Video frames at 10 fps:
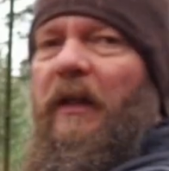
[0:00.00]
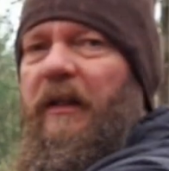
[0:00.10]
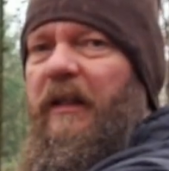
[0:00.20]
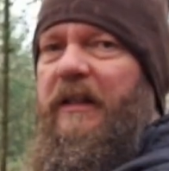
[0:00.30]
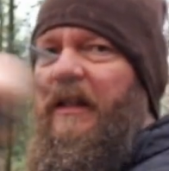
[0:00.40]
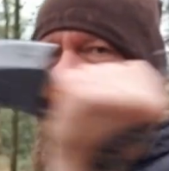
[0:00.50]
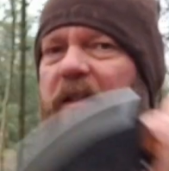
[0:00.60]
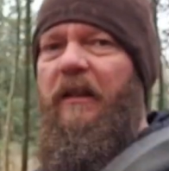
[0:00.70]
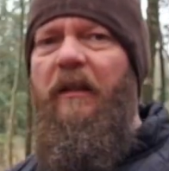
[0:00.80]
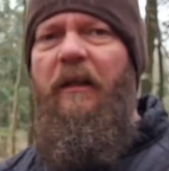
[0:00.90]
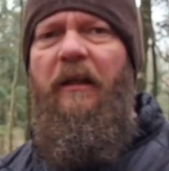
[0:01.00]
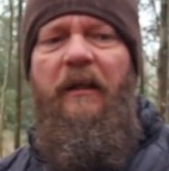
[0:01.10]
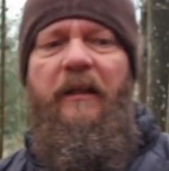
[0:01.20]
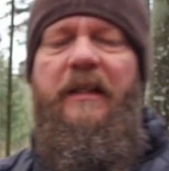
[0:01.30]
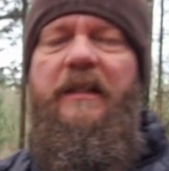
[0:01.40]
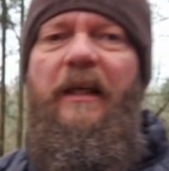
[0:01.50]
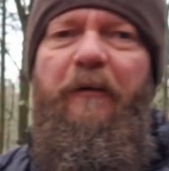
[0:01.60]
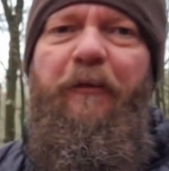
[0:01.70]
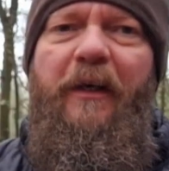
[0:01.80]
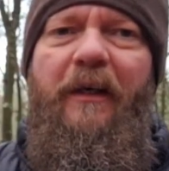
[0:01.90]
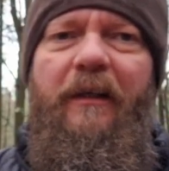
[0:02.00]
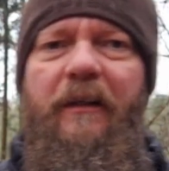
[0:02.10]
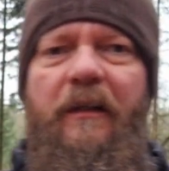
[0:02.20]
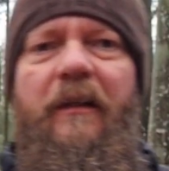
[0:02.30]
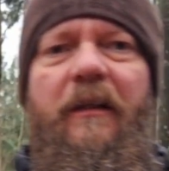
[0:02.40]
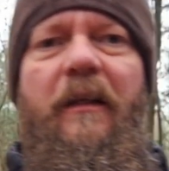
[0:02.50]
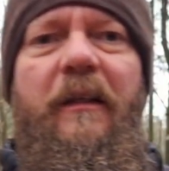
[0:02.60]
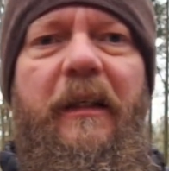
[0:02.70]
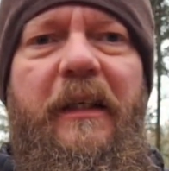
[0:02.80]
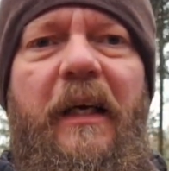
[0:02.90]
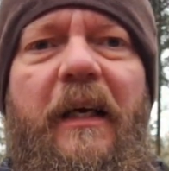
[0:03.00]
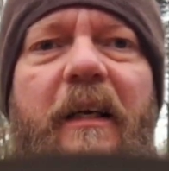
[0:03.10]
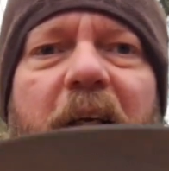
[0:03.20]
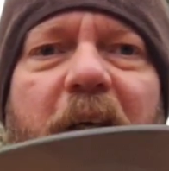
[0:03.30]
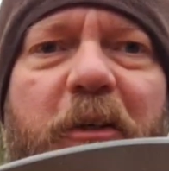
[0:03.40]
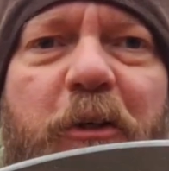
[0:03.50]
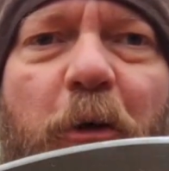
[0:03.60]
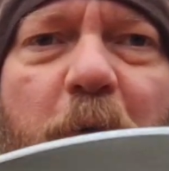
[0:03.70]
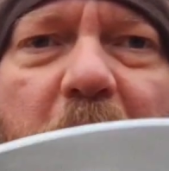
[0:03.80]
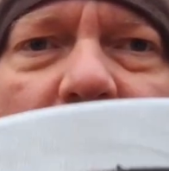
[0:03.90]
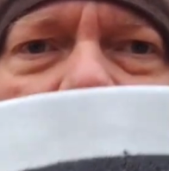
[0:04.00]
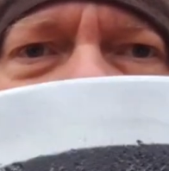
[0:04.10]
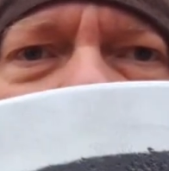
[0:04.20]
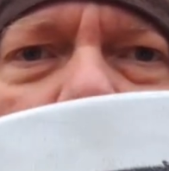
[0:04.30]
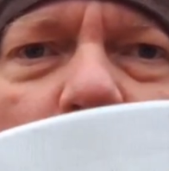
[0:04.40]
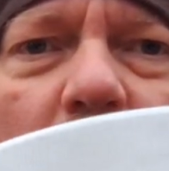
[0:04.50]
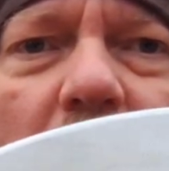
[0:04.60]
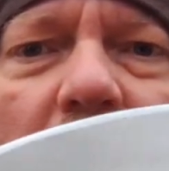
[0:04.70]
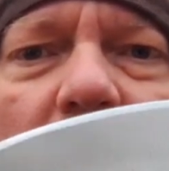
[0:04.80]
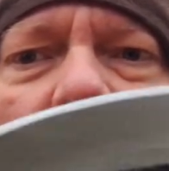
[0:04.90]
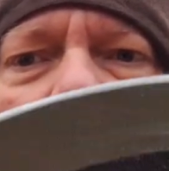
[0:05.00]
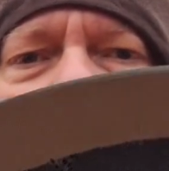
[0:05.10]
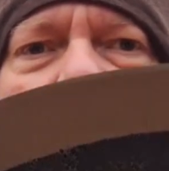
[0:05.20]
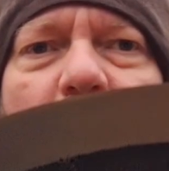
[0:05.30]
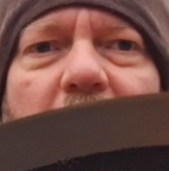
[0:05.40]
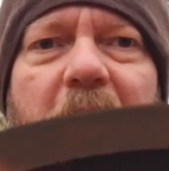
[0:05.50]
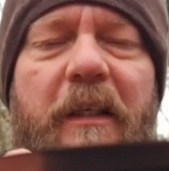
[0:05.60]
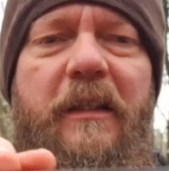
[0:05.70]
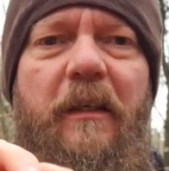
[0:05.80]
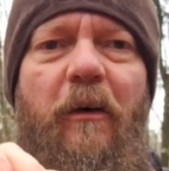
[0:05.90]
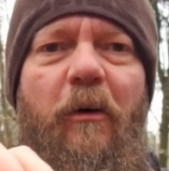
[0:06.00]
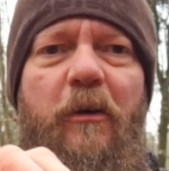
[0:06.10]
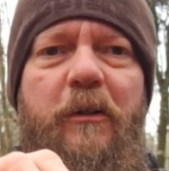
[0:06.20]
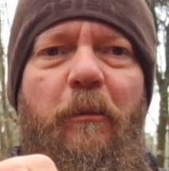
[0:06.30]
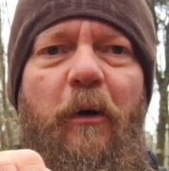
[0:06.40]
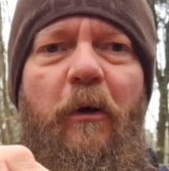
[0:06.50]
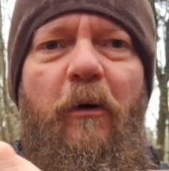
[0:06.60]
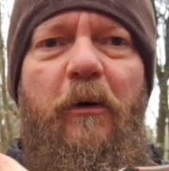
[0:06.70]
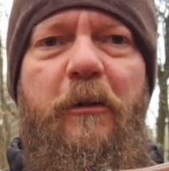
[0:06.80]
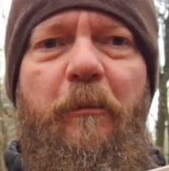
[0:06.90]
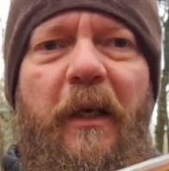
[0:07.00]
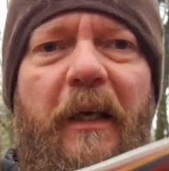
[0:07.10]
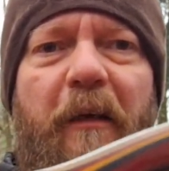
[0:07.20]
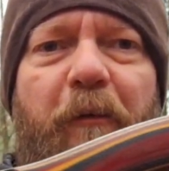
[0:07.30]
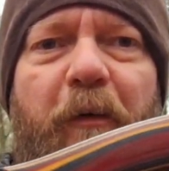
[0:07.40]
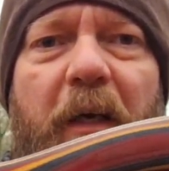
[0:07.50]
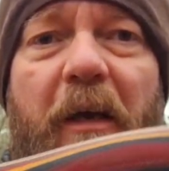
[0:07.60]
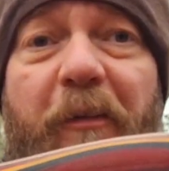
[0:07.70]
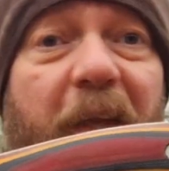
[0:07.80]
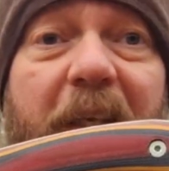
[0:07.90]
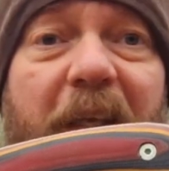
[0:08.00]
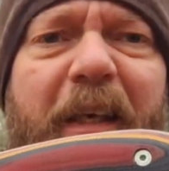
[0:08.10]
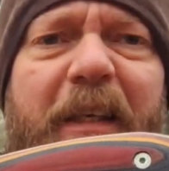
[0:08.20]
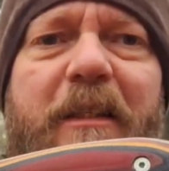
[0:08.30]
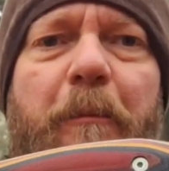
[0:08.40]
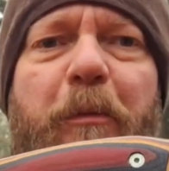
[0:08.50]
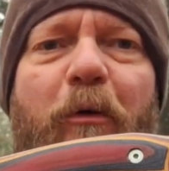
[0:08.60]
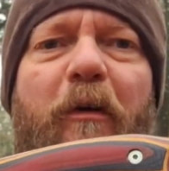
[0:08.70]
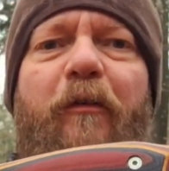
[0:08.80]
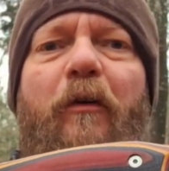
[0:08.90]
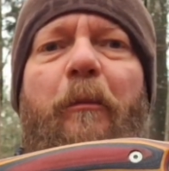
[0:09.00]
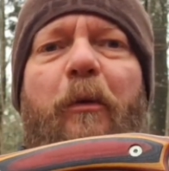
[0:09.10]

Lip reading: this is this knife here, the Dark Soldier 2. Look at this awesome knife. I think that is beautiful.